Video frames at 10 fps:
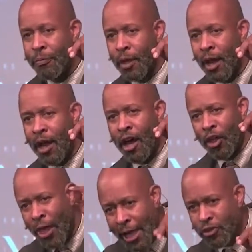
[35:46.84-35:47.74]
uh, uh, uh
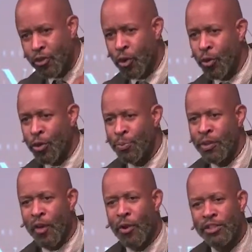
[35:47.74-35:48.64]
that's truth.
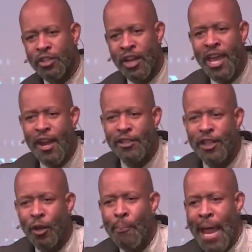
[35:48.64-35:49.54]
Uh, for instance, there, there's a
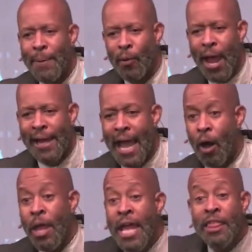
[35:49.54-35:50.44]
little baby right
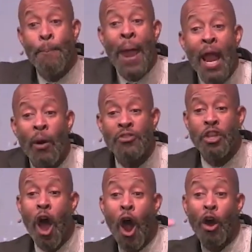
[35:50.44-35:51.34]
now. The parents
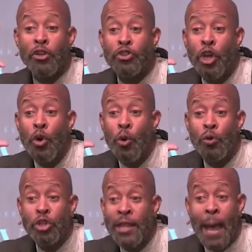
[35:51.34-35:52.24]
are
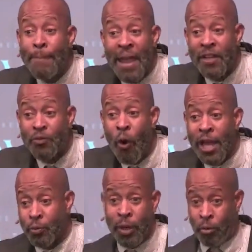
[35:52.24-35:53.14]
attuned to that baby's
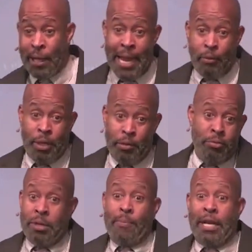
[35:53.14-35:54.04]
voice. We, are like, we,
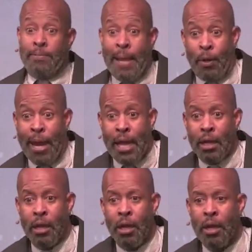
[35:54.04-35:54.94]
who, somebody's baby, right?
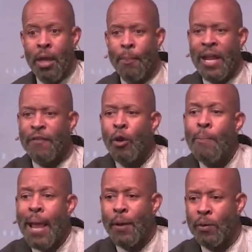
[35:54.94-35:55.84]
But if
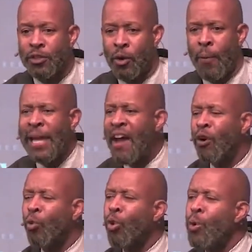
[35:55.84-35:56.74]
your baby was a cry, we could have
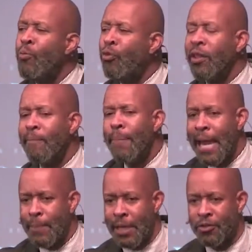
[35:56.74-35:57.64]
a room full of
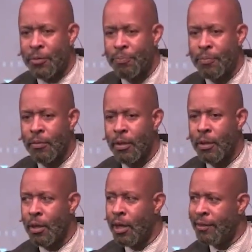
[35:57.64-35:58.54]
babies
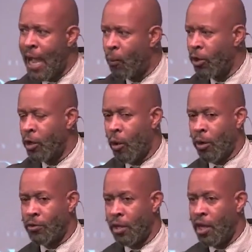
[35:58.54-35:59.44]
that were
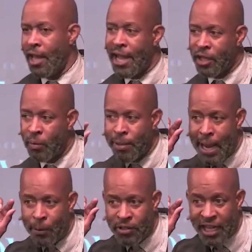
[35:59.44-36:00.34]
yours and you'd
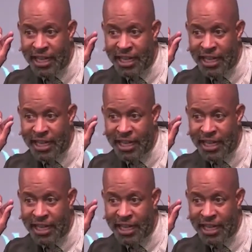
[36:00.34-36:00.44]
be able to